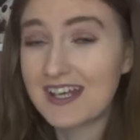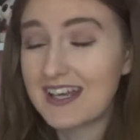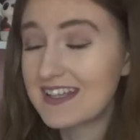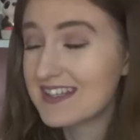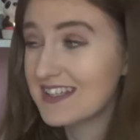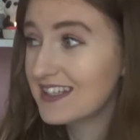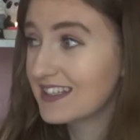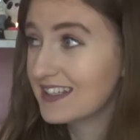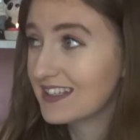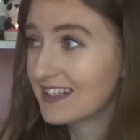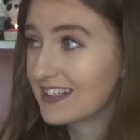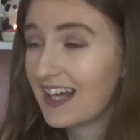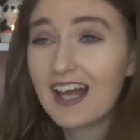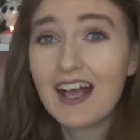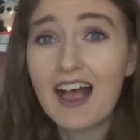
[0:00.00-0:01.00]
18.
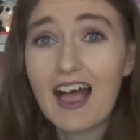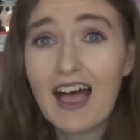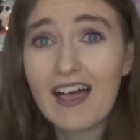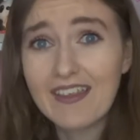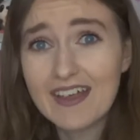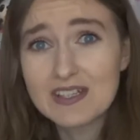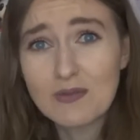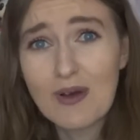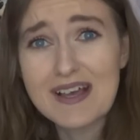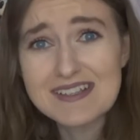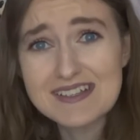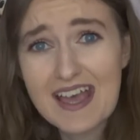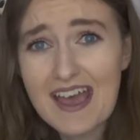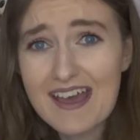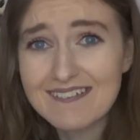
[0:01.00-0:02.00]
And that's quite
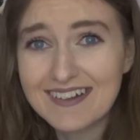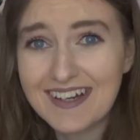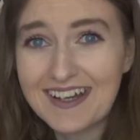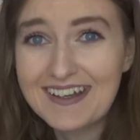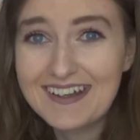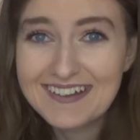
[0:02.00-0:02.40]
scary.